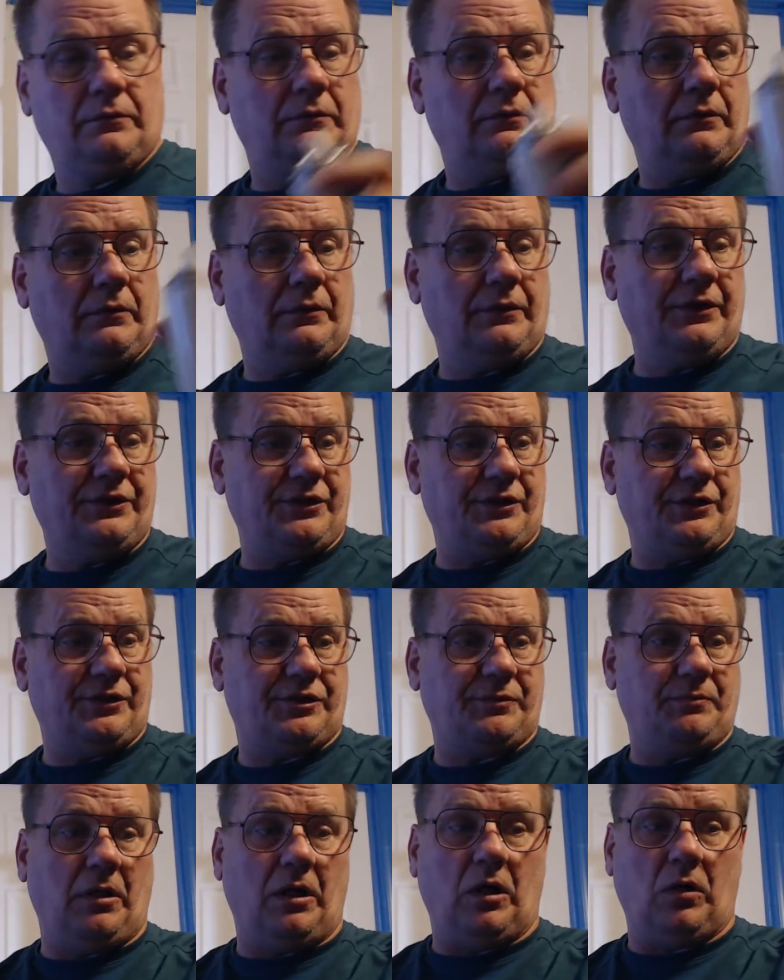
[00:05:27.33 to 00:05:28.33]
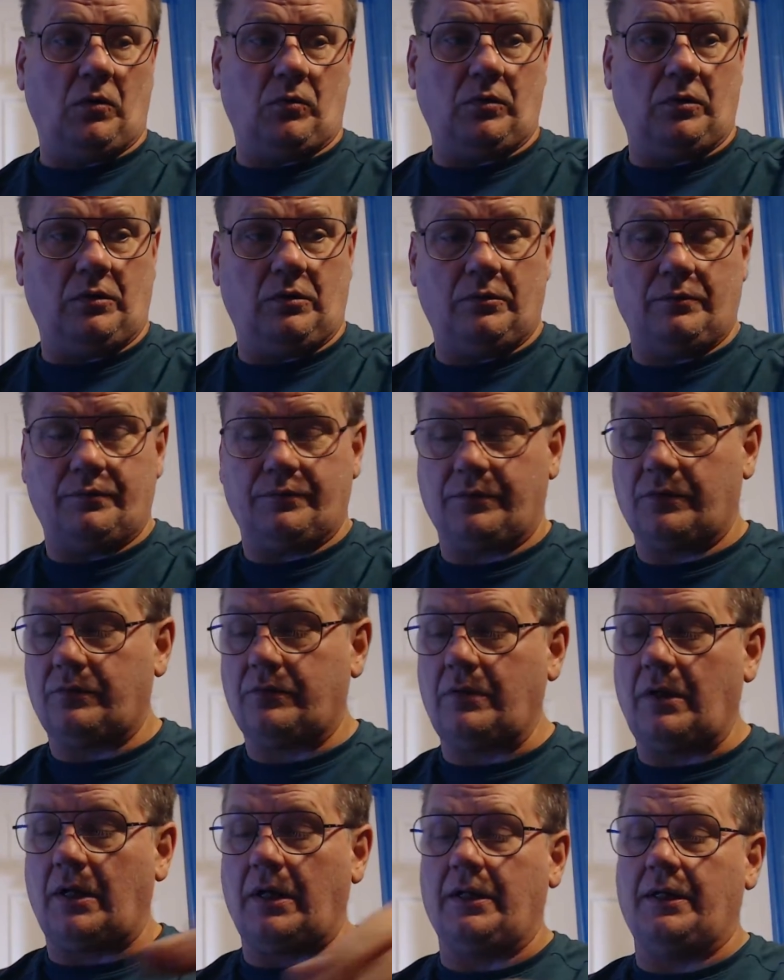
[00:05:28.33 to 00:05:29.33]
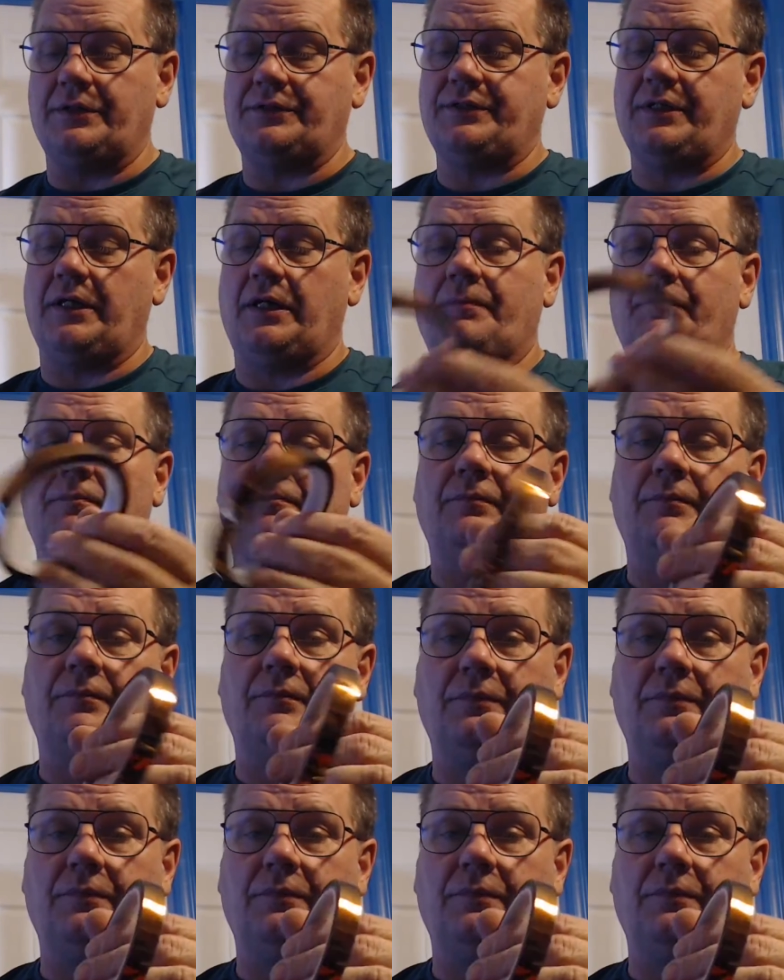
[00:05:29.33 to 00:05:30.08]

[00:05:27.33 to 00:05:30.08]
This is a small roll. Crayon tape.